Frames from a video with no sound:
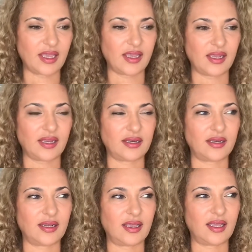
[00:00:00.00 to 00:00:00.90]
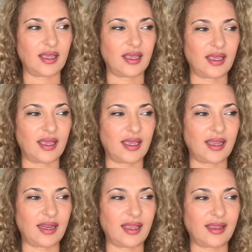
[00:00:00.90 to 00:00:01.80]
and
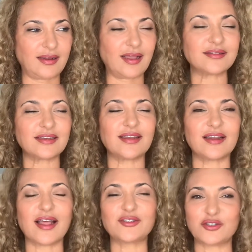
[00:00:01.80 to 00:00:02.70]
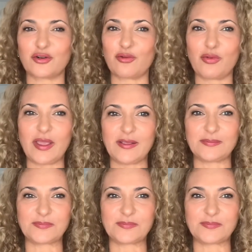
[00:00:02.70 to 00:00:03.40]
not in a natural way.